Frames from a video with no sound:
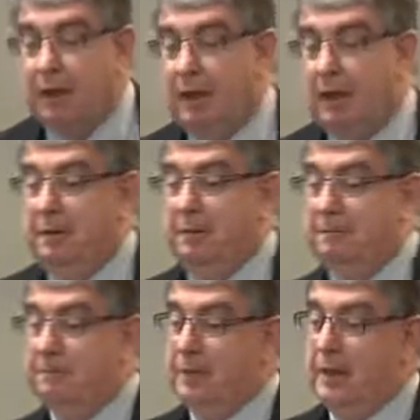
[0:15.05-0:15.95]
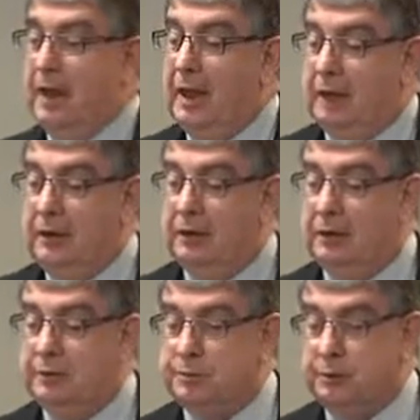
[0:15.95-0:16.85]
And
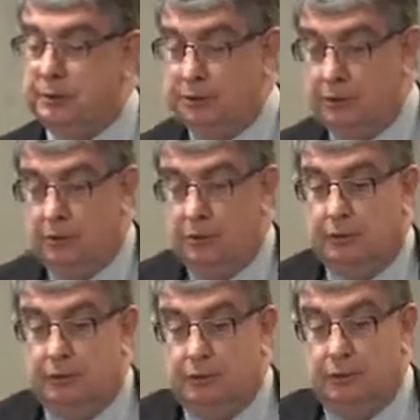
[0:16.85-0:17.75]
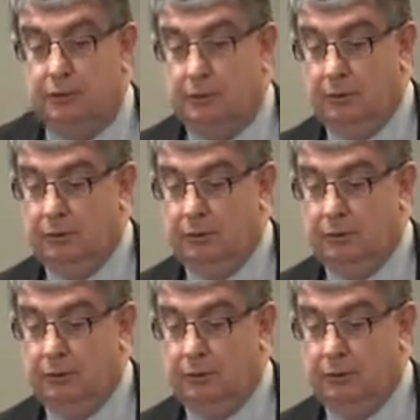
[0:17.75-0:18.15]
I just wanted to